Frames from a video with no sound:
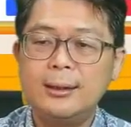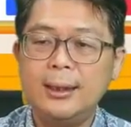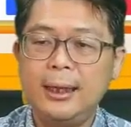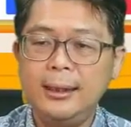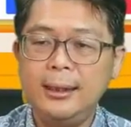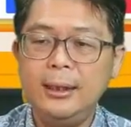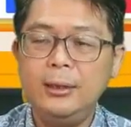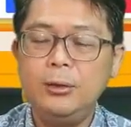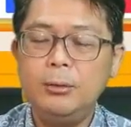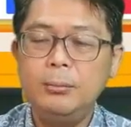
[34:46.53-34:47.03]

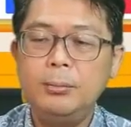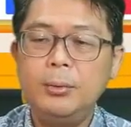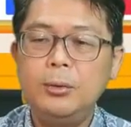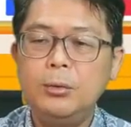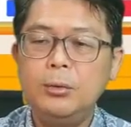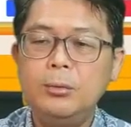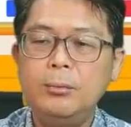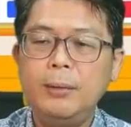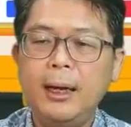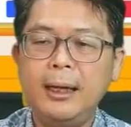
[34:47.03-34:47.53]
this one is
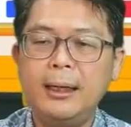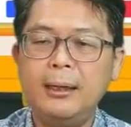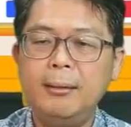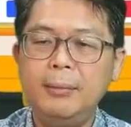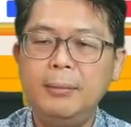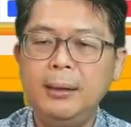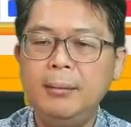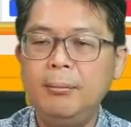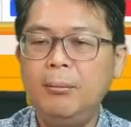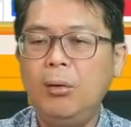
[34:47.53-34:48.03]
likely to
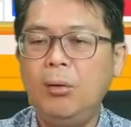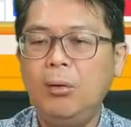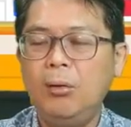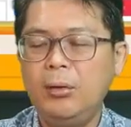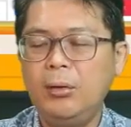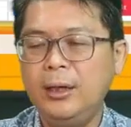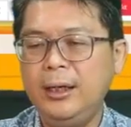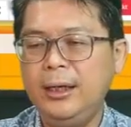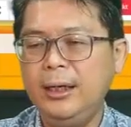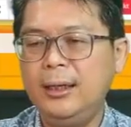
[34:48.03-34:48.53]
pull back a
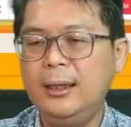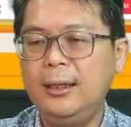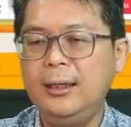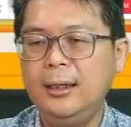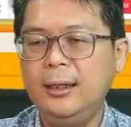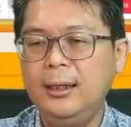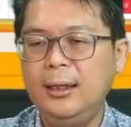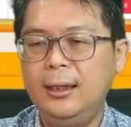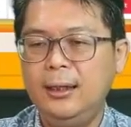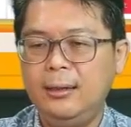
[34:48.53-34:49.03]
bit
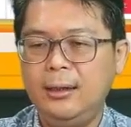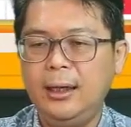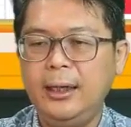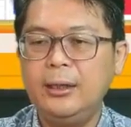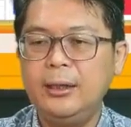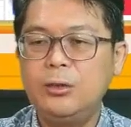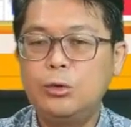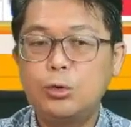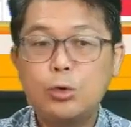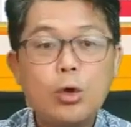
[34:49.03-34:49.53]
more
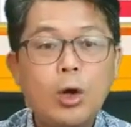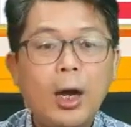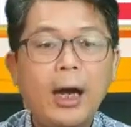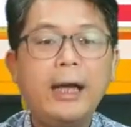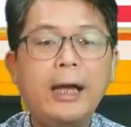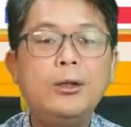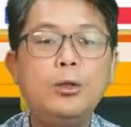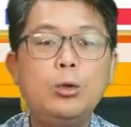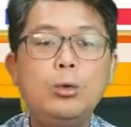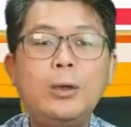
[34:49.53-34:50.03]
here. All
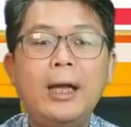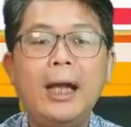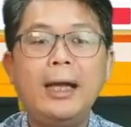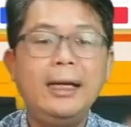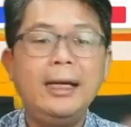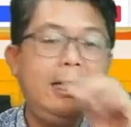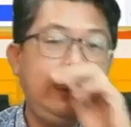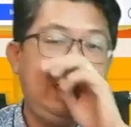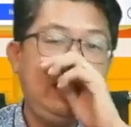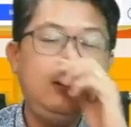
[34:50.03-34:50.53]
right,
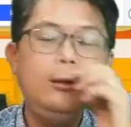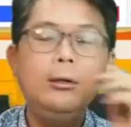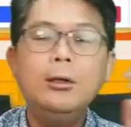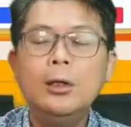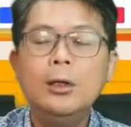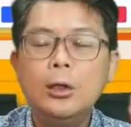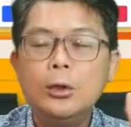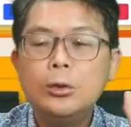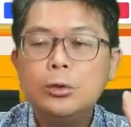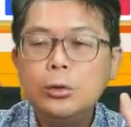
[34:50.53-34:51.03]
try to
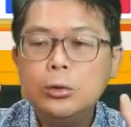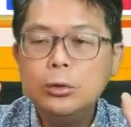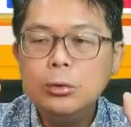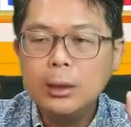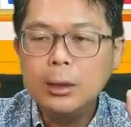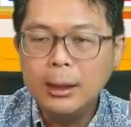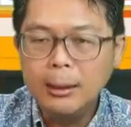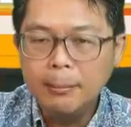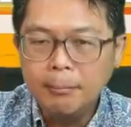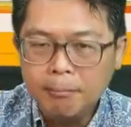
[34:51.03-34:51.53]
get in
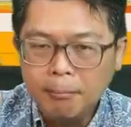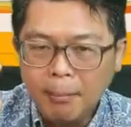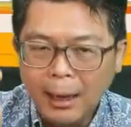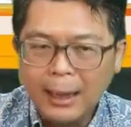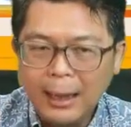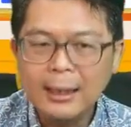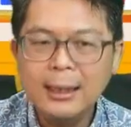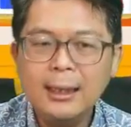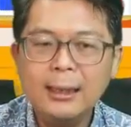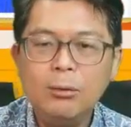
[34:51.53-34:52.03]

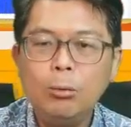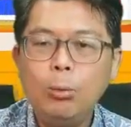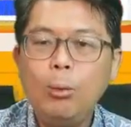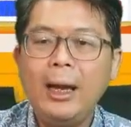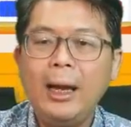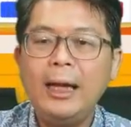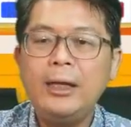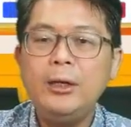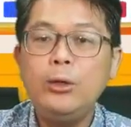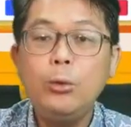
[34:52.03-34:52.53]
to a
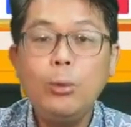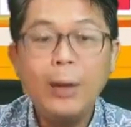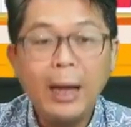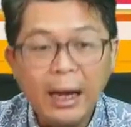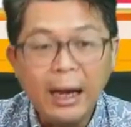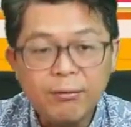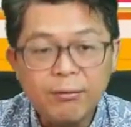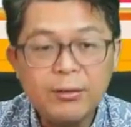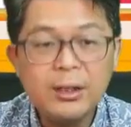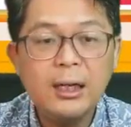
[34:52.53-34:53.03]
market
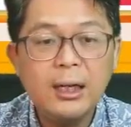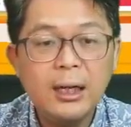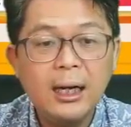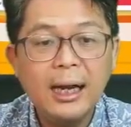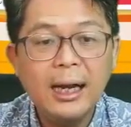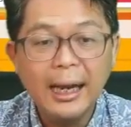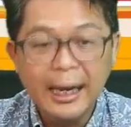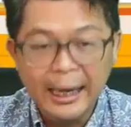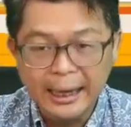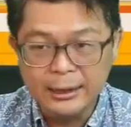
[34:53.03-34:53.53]
where you
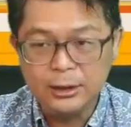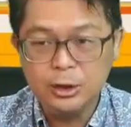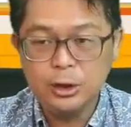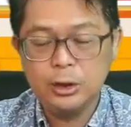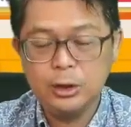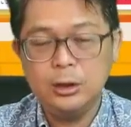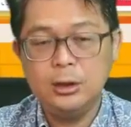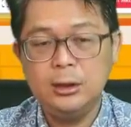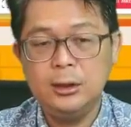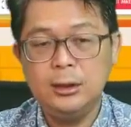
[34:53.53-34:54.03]
have the
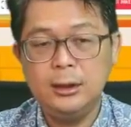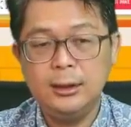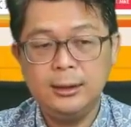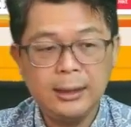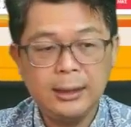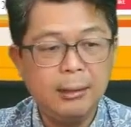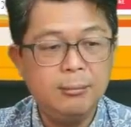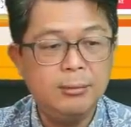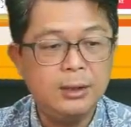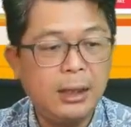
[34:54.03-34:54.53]

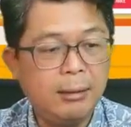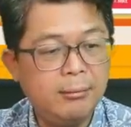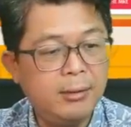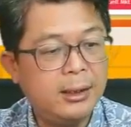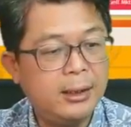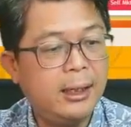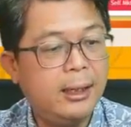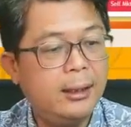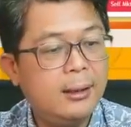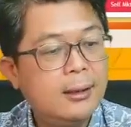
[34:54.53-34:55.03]
edge
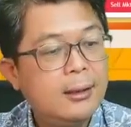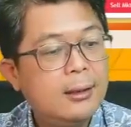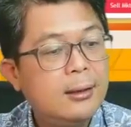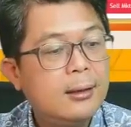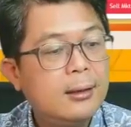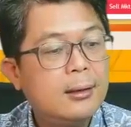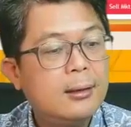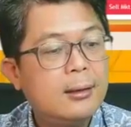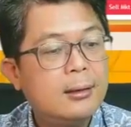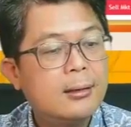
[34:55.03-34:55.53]
time and time
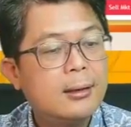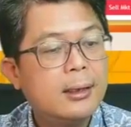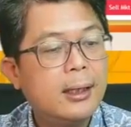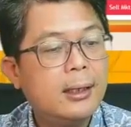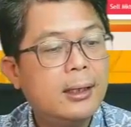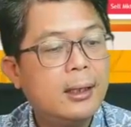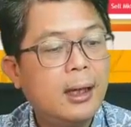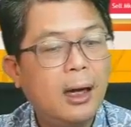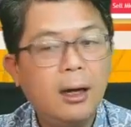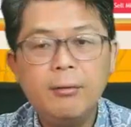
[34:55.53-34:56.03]
again.
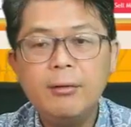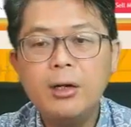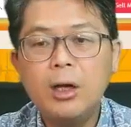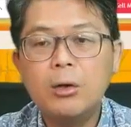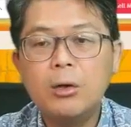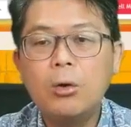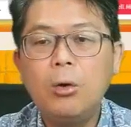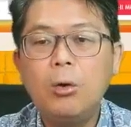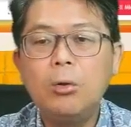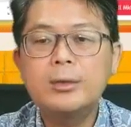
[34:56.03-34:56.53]

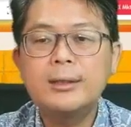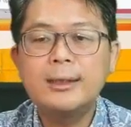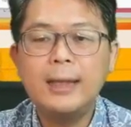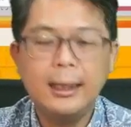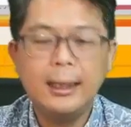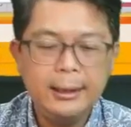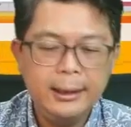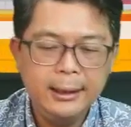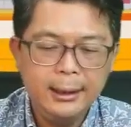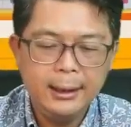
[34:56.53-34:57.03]
Okay, we
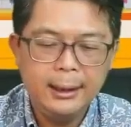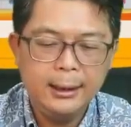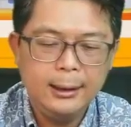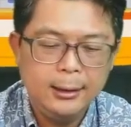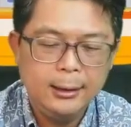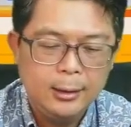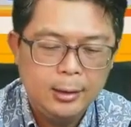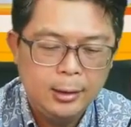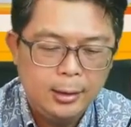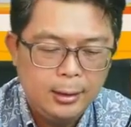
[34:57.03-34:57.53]
got
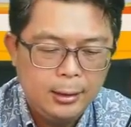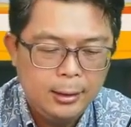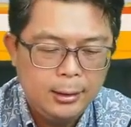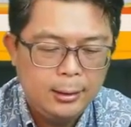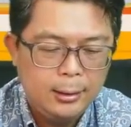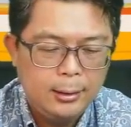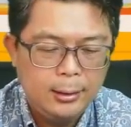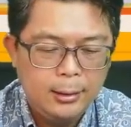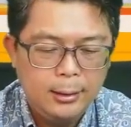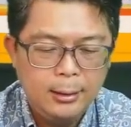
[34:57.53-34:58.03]
Kosan
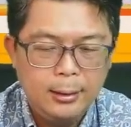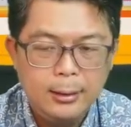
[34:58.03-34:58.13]
here.